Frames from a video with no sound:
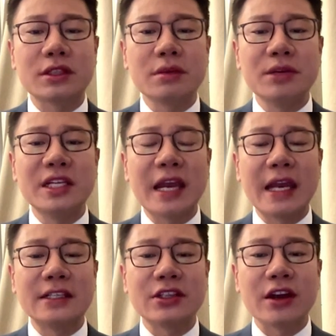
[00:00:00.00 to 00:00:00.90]
was the
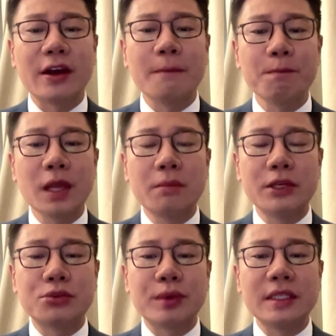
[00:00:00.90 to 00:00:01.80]
mediator
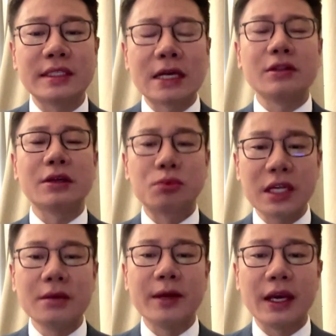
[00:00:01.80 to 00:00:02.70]
between Saudi
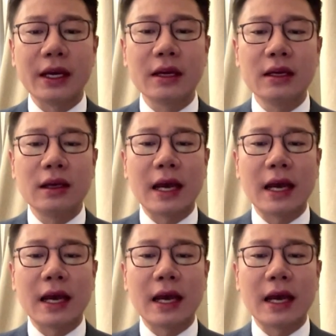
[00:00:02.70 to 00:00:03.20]
Arabia